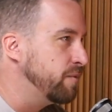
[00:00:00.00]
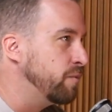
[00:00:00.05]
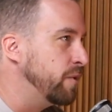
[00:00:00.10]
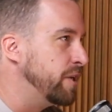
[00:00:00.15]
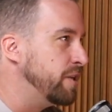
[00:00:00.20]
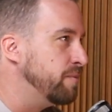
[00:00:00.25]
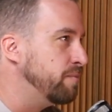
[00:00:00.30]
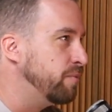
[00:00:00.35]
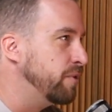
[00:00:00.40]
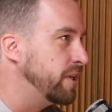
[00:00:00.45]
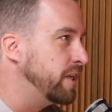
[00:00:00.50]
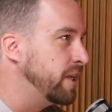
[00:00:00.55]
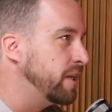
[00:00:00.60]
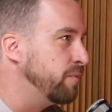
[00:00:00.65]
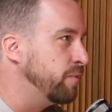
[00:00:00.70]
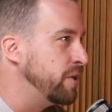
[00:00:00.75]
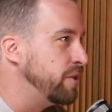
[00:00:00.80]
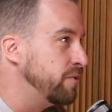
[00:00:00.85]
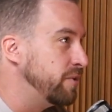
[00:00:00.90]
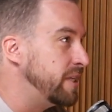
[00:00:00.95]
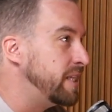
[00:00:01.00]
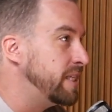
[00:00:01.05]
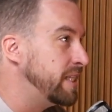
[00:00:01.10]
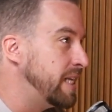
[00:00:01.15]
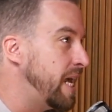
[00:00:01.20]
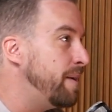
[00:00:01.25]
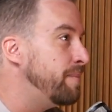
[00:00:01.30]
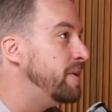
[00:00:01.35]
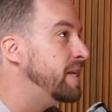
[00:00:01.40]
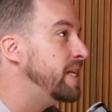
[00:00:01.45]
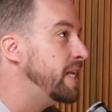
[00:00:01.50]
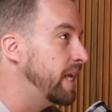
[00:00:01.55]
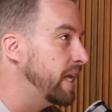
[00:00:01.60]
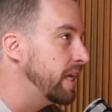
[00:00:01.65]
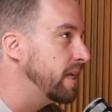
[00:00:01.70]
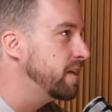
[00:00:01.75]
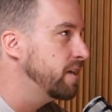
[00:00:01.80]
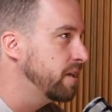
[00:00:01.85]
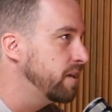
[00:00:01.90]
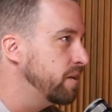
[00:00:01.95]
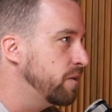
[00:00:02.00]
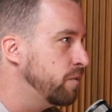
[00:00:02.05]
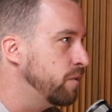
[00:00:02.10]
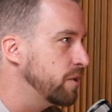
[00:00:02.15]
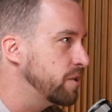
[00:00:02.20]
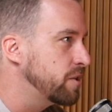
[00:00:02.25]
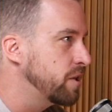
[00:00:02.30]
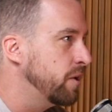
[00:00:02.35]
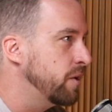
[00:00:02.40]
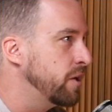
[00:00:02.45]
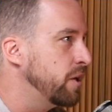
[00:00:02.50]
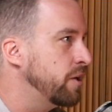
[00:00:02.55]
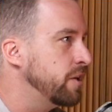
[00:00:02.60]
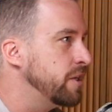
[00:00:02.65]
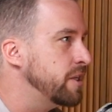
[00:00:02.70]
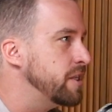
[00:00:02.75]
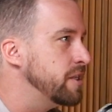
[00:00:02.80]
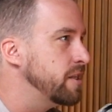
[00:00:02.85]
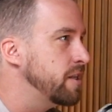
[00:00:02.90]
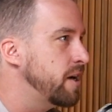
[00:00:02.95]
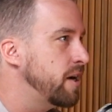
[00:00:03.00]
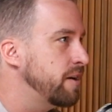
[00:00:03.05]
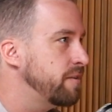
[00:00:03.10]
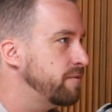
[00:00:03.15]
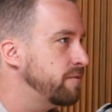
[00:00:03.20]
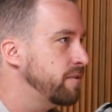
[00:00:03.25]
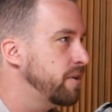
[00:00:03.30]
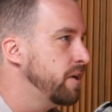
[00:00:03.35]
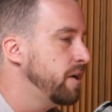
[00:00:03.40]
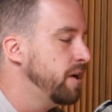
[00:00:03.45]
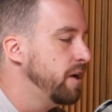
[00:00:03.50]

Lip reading: when you're examining what's going on in your life.